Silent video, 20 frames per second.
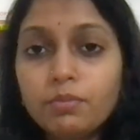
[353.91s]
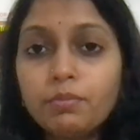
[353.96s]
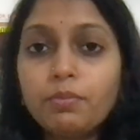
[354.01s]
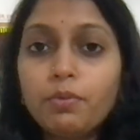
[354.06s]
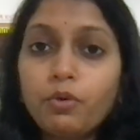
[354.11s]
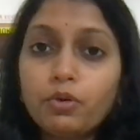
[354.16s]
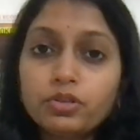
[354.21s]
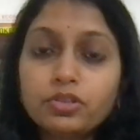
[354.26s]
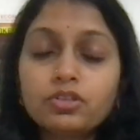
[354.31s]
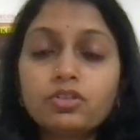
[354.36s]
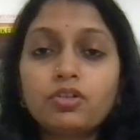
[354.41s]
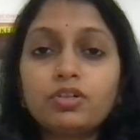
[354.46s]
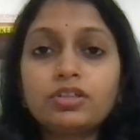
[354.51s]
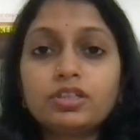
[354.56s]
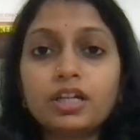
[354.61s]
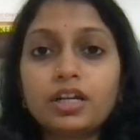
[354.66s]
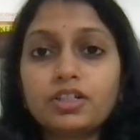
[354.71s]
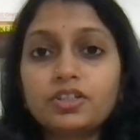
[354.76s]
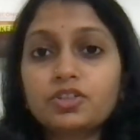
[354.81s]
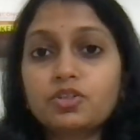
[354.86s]
both on
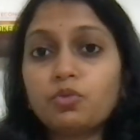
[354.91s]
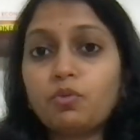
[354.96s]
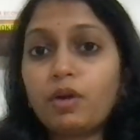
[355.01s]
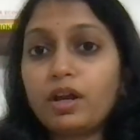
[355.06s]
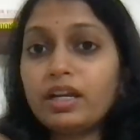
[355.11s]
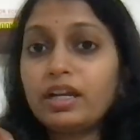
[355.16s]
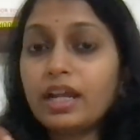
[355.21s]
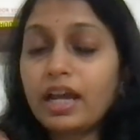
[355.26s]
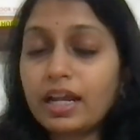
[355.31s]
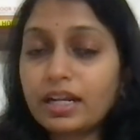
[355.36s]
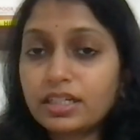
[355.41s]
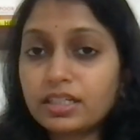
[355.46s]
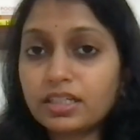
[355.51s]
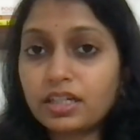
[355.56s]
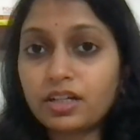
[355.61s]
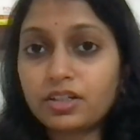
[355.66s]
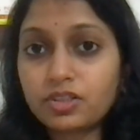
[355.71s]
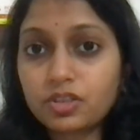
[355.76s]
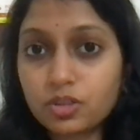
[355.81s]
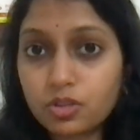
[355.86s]
task 1 and
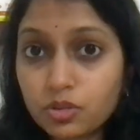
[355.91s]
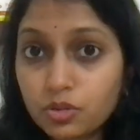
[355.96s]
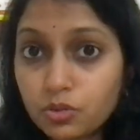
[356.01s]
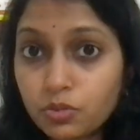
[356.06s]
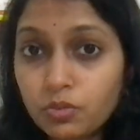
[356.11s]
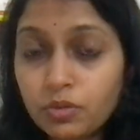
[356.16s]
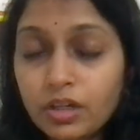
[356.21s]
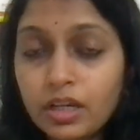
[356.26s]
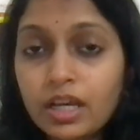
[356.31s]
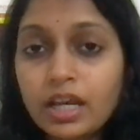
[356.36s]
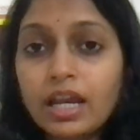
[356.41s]
task 2.